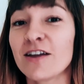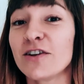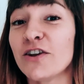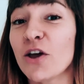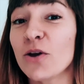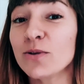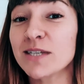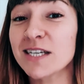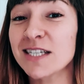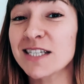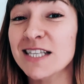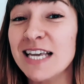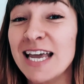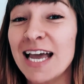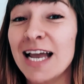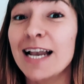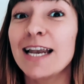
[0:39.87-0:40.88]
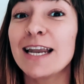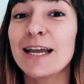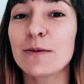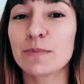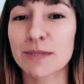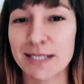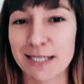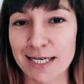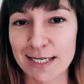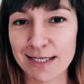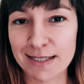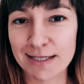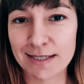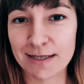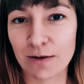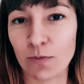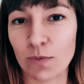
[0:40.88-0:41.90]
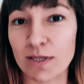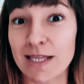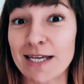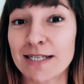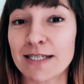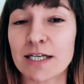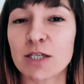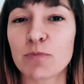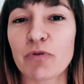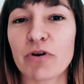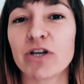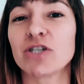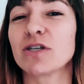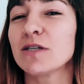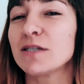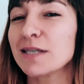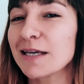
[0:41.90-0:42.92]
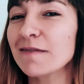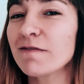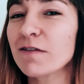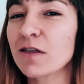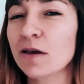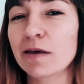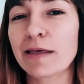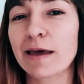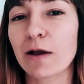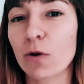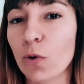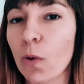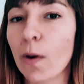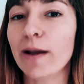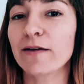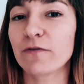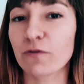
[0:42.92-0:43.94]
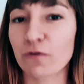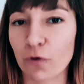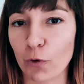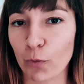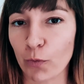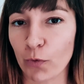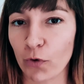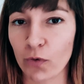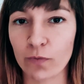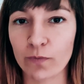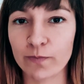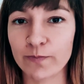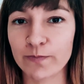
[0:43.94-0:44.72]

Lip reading: Notice the ellipsis with these expressions, even though they're quite formal.